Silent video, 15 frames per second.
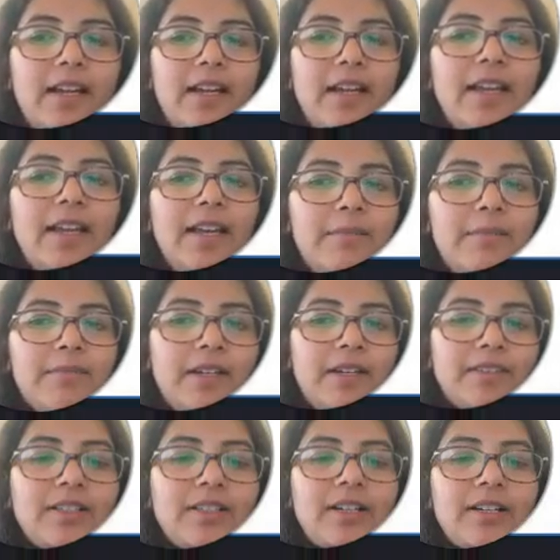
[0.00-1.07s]
LLM
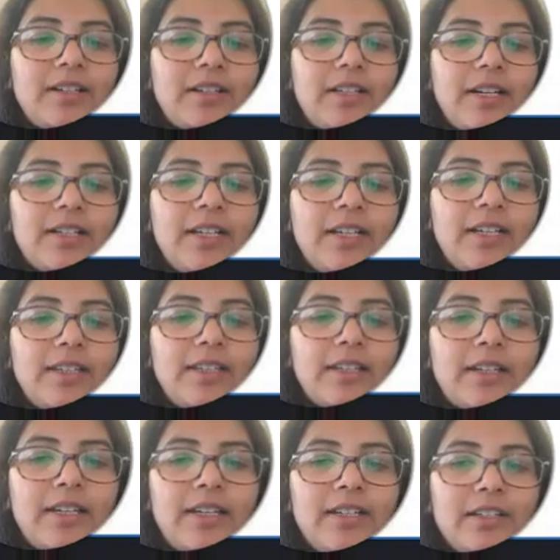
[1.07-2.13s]
that's conducting
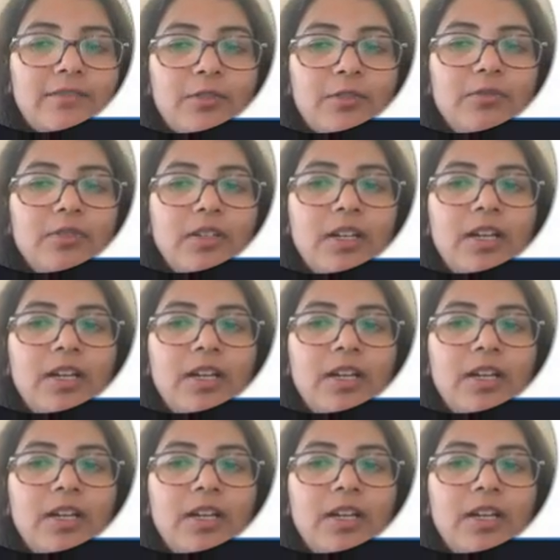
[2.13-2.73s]
the interview